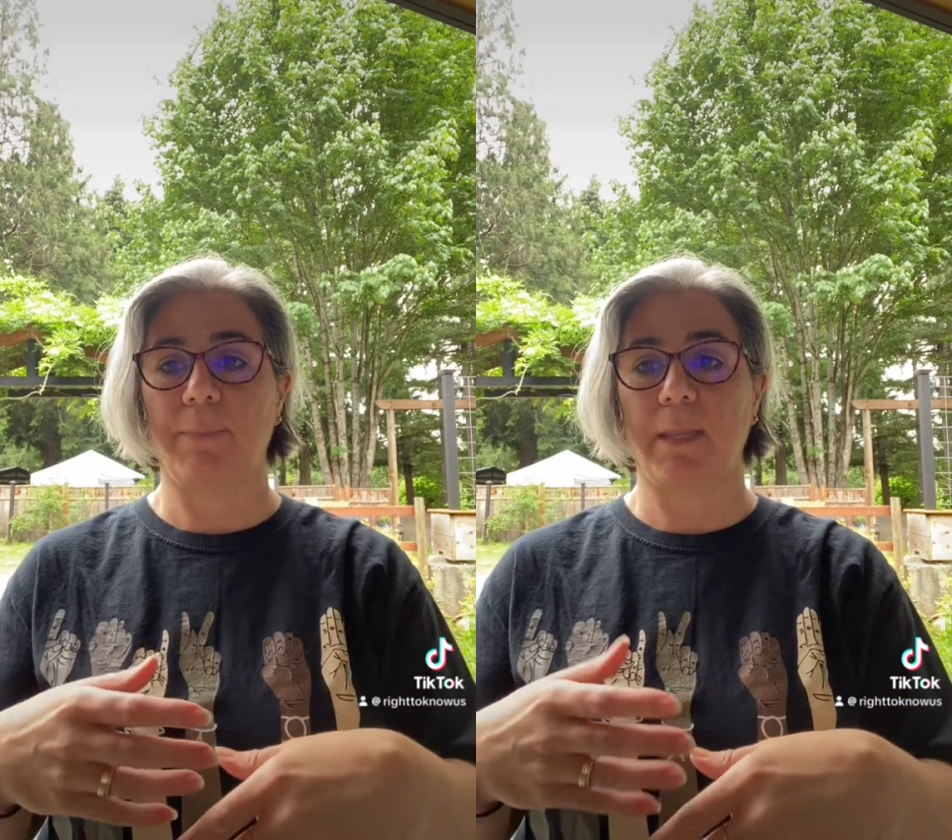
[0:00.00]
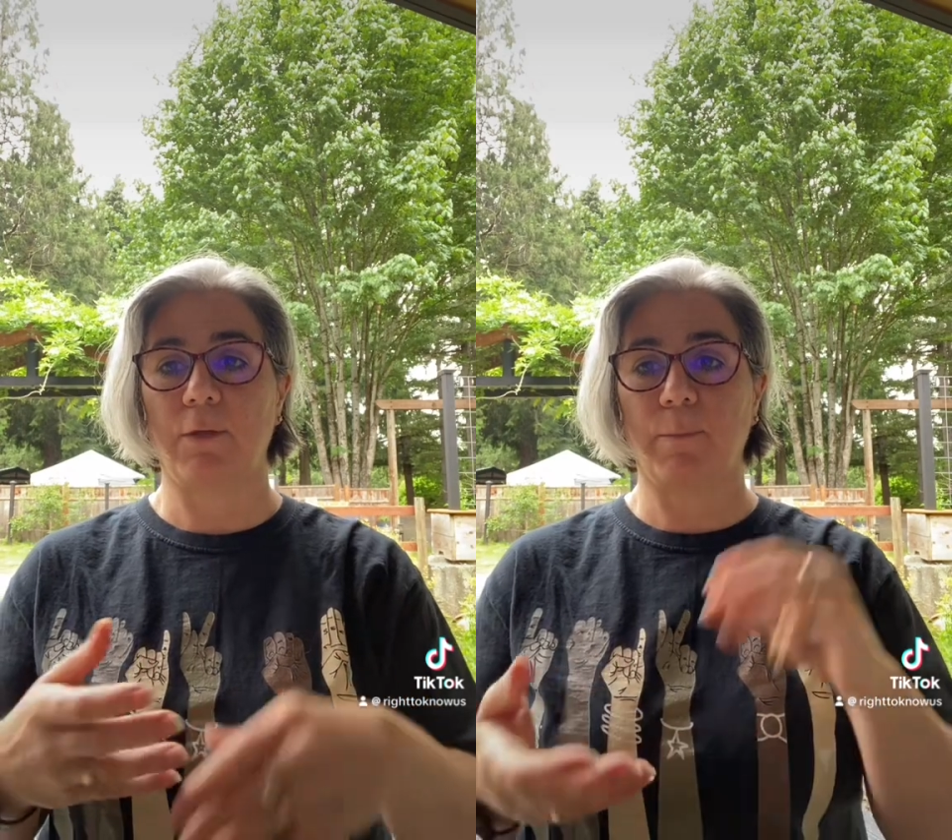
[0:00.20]

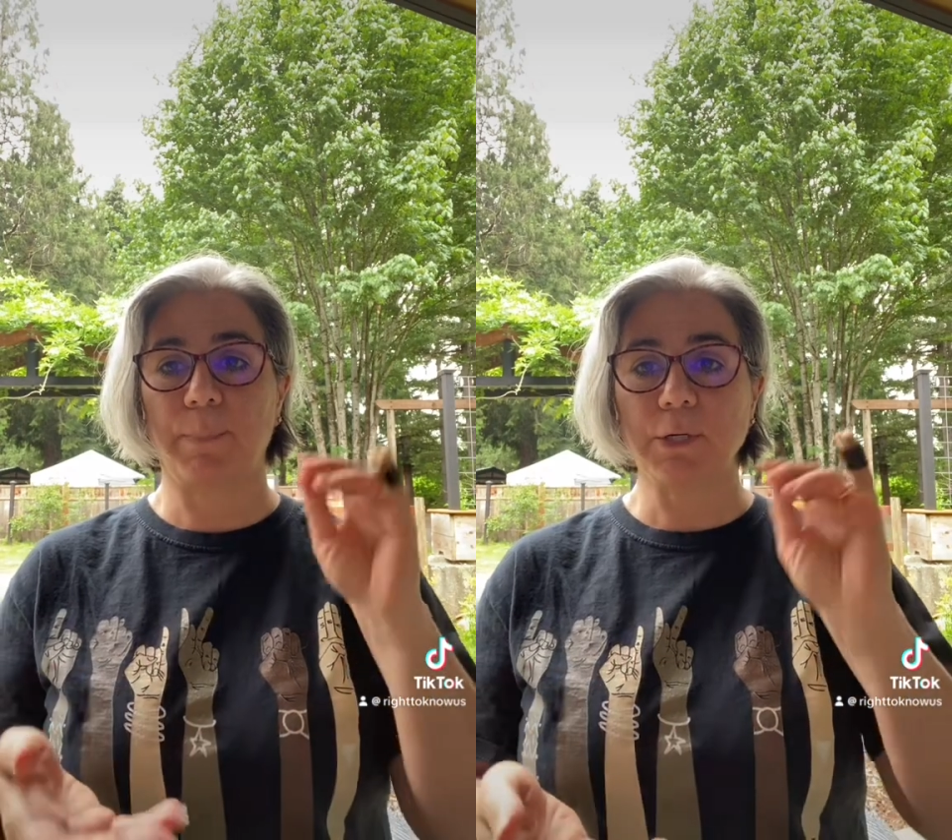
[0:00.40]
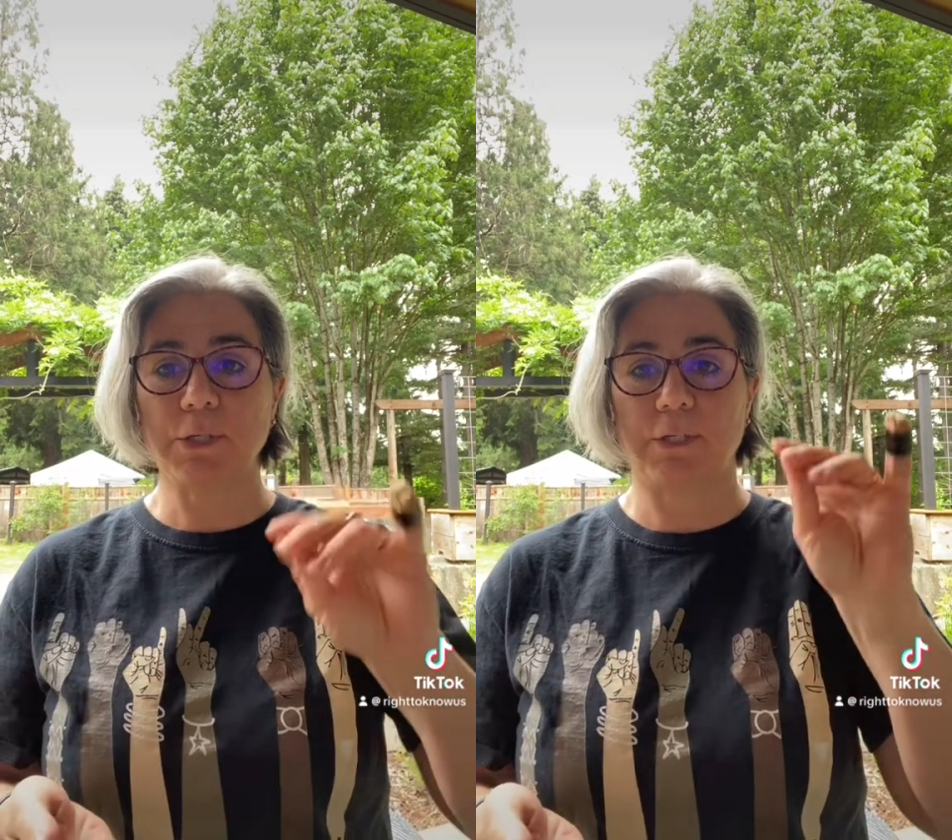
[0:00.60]
their
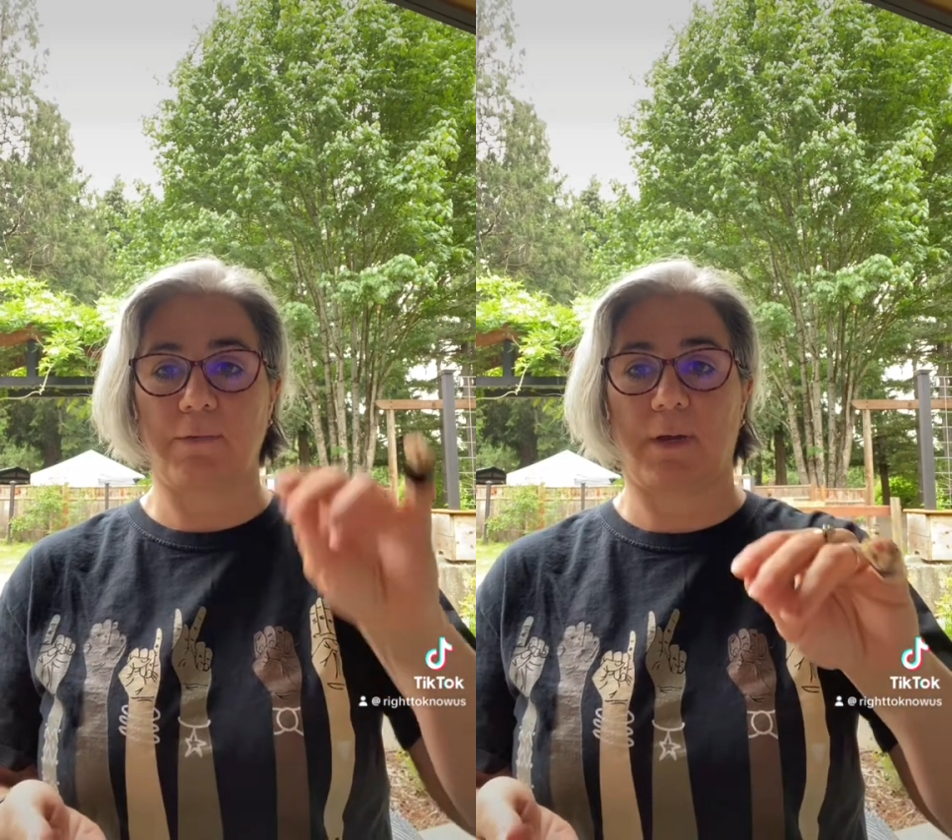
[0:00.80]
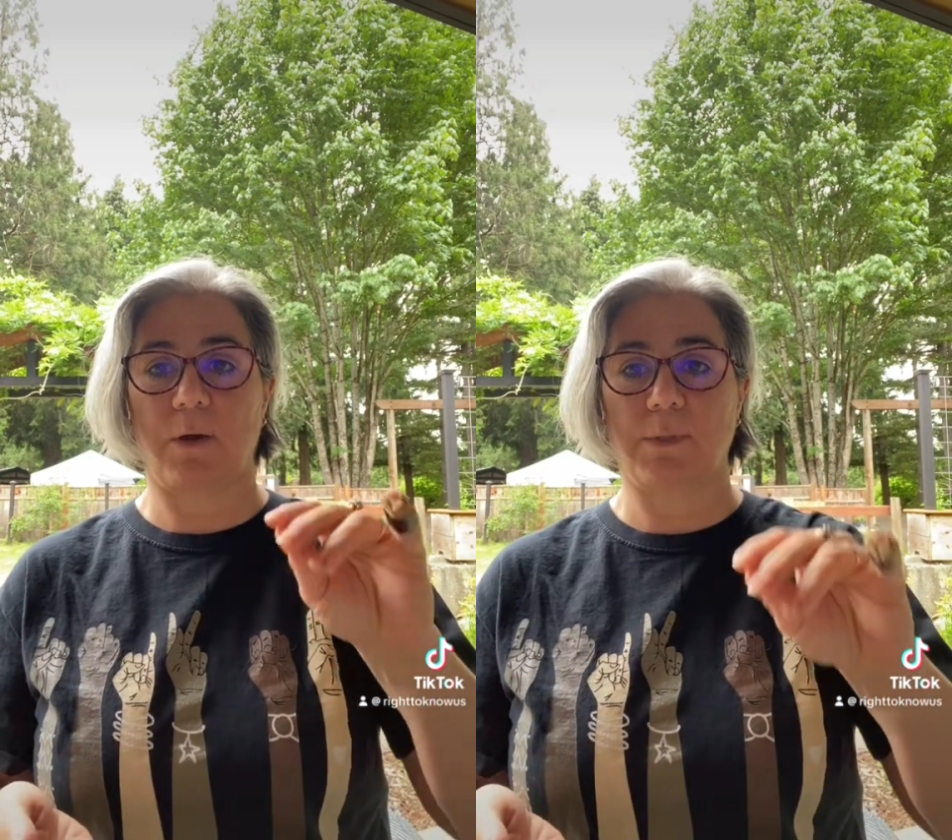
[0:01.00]
birth
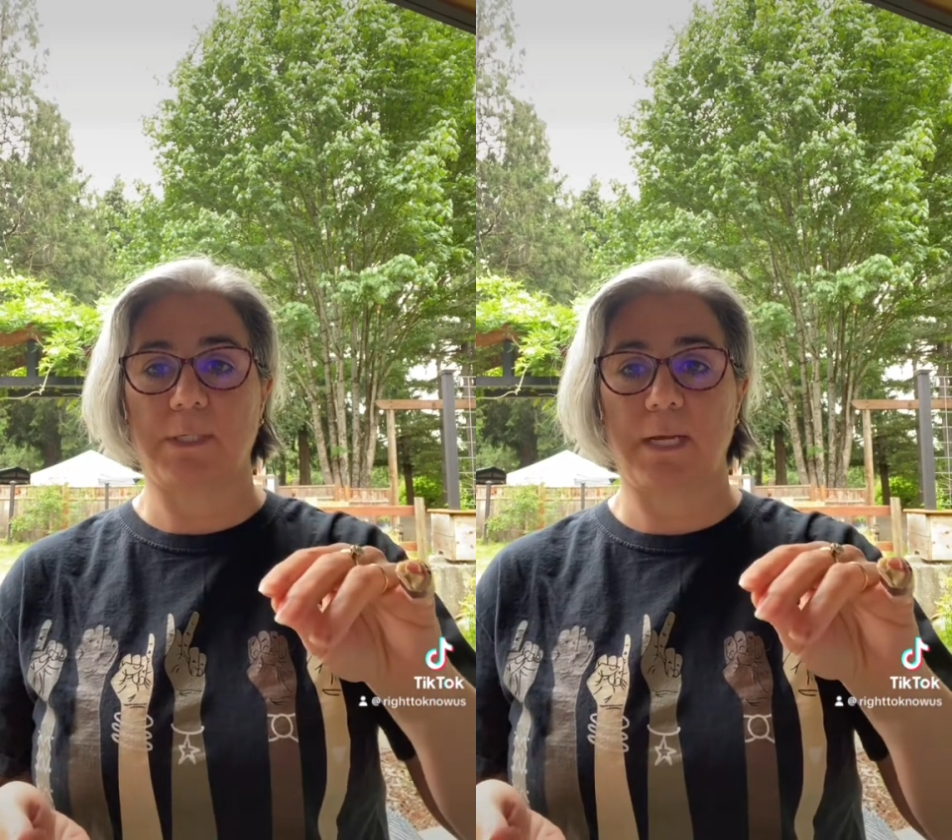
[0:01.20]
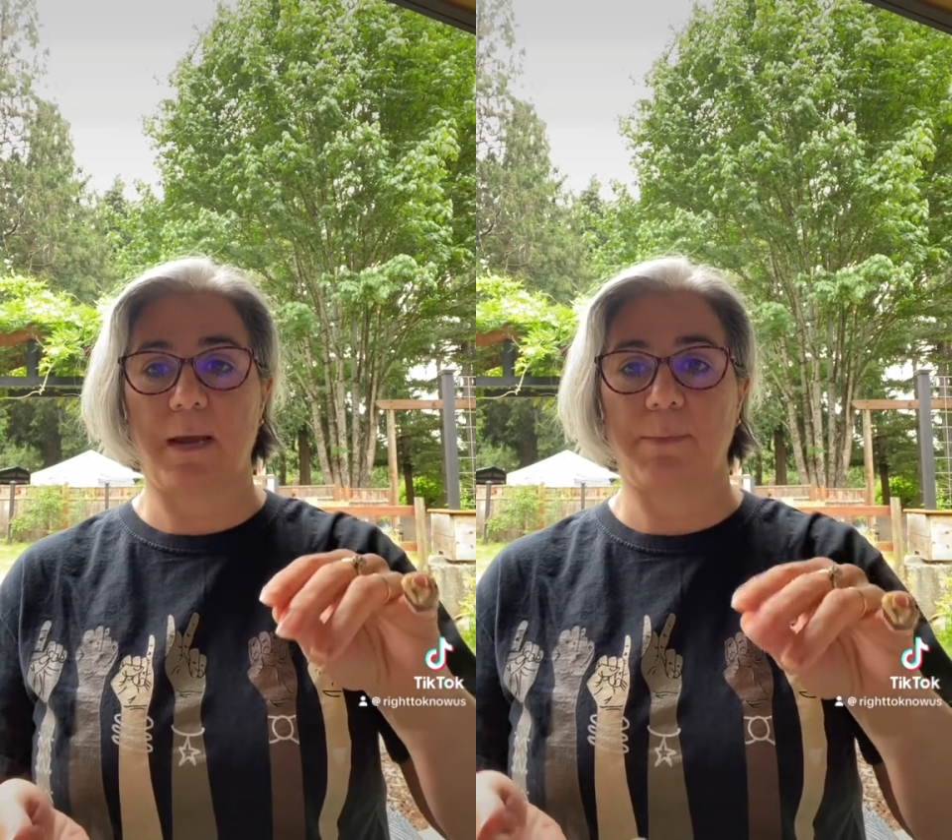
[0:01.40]
certificate was
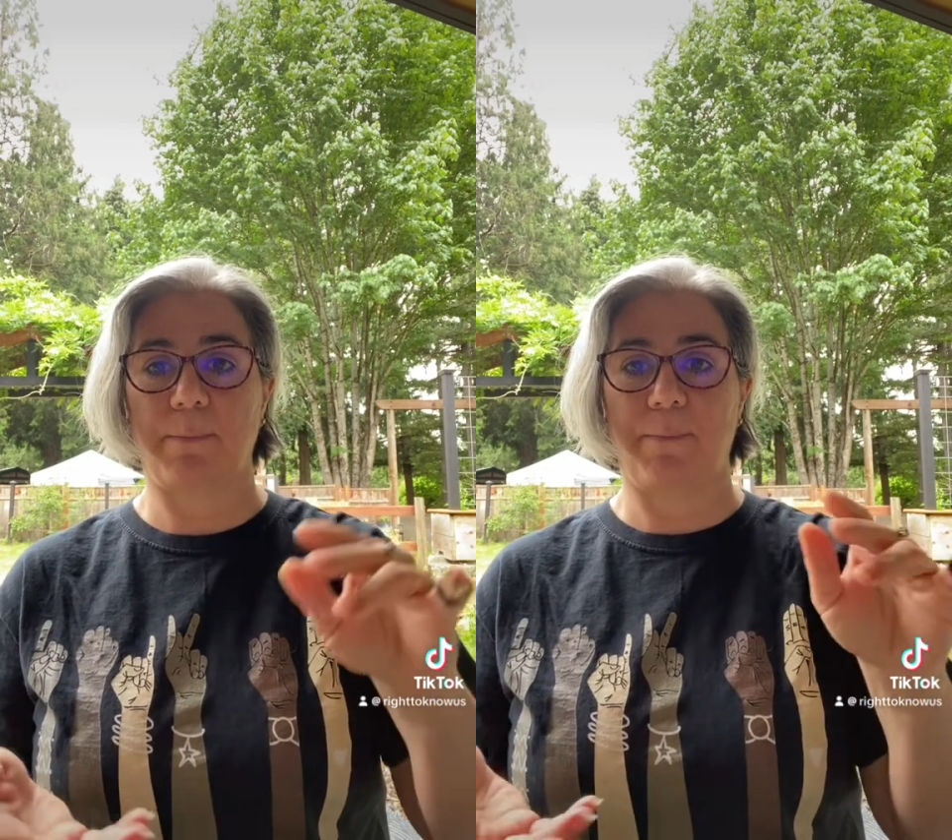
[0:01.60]
stamped